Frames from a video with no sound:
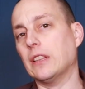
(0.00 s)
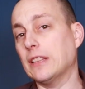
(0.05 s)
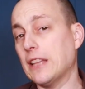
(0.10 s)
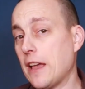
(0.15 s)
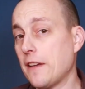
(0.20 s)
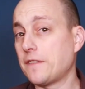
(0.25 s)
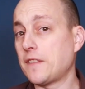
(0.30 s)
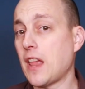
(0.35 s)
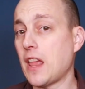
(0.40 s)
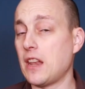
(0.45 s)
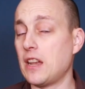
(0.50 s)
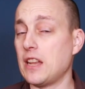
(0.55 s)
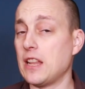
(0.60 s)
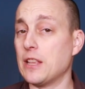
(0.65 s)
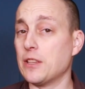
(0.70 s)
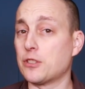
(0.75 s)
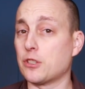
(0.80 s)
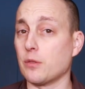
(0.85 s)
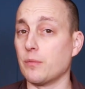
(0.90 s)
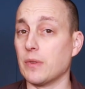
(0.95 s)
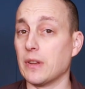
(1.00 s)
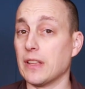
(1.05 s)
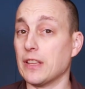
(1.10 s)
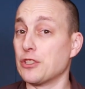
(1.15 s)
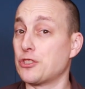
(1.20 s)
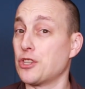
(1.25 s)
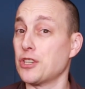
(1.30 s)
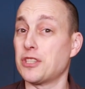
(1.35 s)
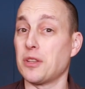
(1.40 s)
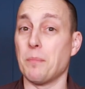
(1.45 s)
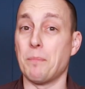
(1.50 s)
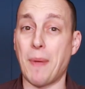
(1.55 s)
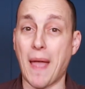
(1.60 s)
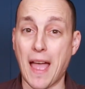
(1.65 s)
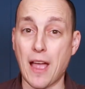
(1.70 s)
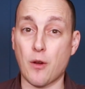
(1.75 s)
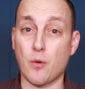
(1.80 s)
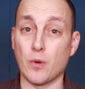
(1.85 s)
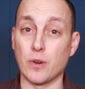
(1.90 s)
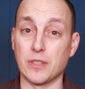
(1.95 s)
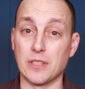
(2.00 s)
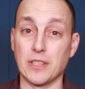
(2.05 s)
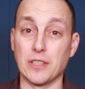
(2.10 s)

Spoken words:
left-handed instrument is just a backwards